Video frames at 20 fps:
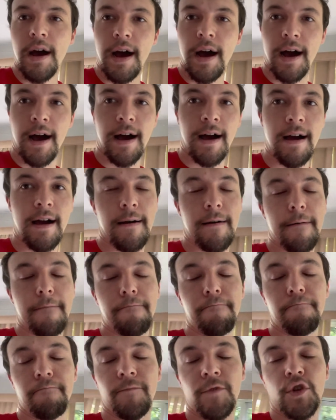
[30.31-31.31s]

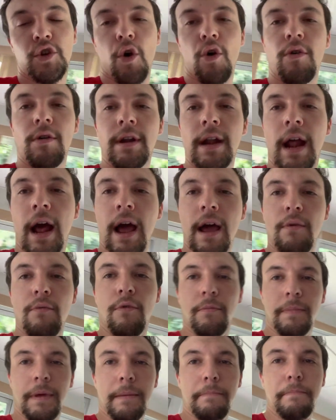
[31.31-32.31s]
Joel and I
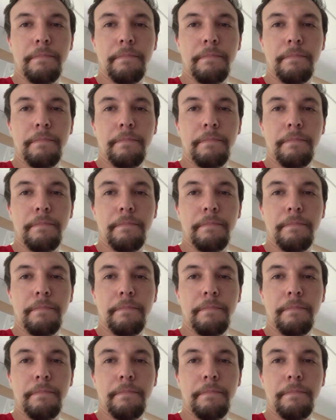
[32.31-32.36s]
will be